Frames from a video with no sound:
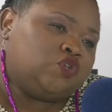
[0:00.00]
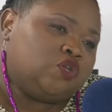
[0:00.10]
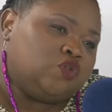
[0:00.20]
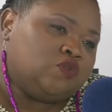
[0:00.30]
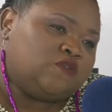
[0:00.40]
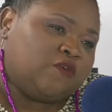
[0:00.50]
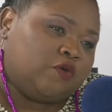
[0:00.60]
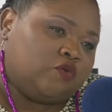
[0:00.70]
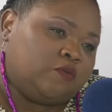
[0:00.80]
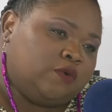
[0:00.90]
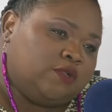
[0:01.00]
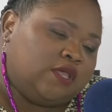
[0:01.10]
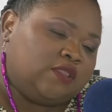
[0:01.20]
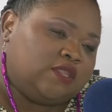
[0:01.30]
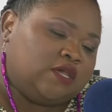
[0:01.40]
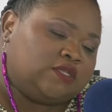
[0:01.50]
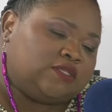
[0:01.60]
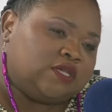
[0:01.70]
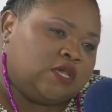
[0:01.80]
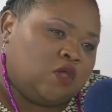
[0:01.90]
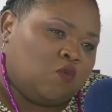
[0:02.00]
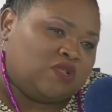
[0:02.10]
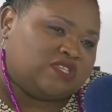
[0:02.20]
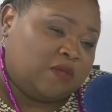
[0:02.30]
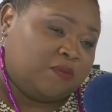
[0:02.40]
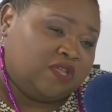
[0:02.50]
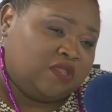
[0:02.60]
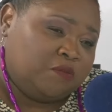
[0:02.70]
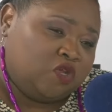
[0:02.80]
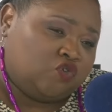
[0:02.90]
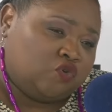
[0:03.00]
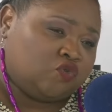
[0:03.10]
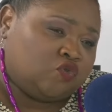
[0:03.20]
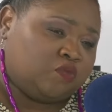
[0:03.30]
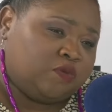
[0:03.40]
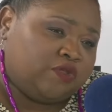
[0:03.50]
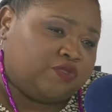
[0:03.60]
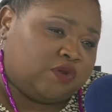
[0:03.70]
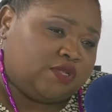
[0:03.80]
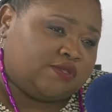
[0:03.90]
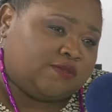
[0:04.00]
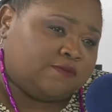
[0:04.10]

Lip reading: GNU is vulnerable and that what's happening in the metros could be a threat?